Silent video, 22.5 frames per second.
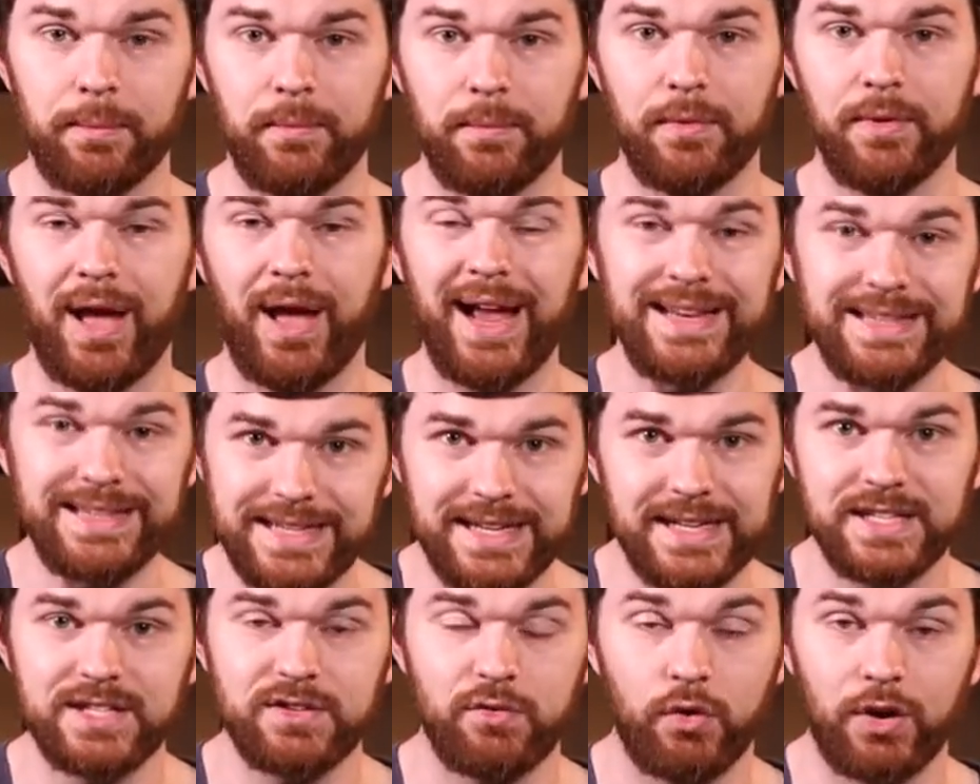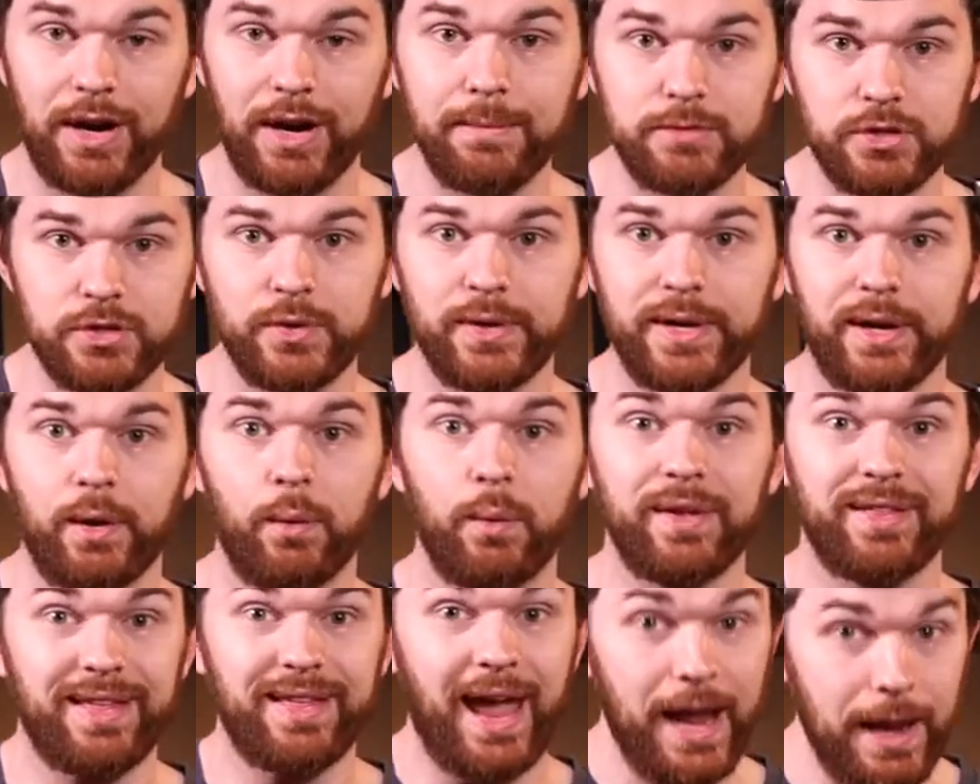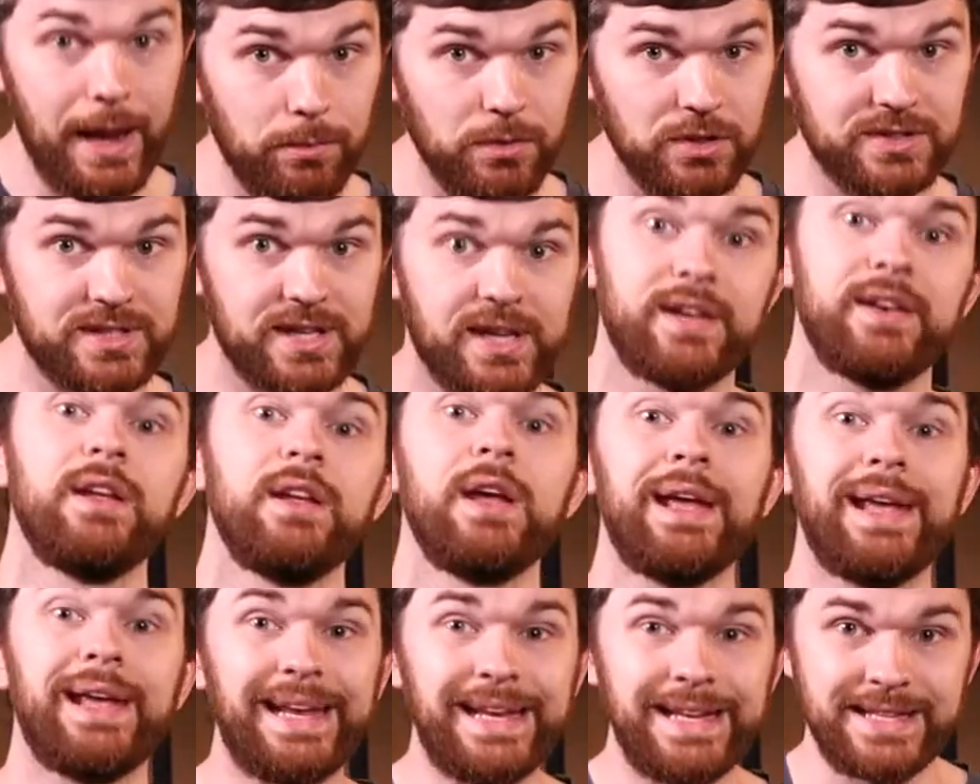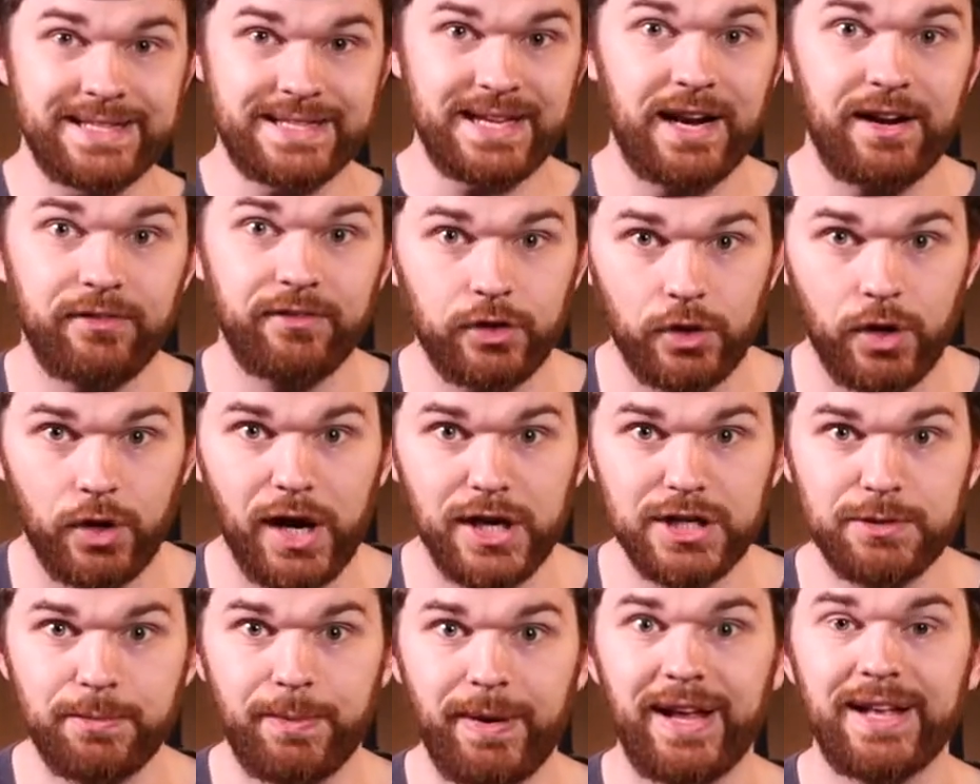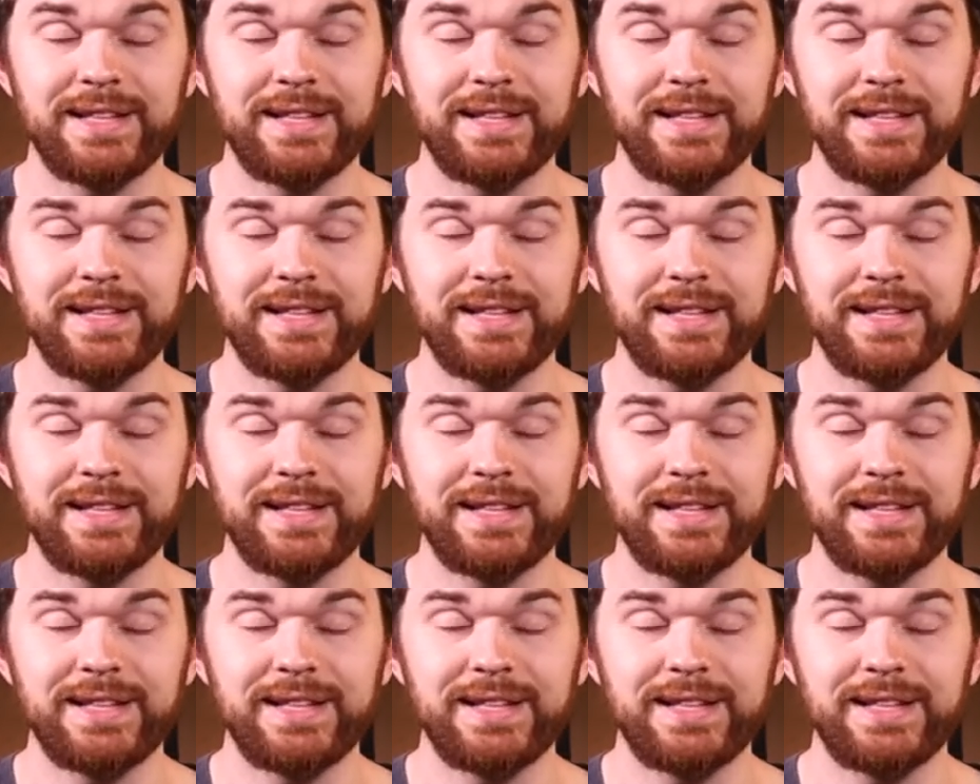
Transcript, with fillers: ideas of what I'm doing with Ableton inside of GarageBand,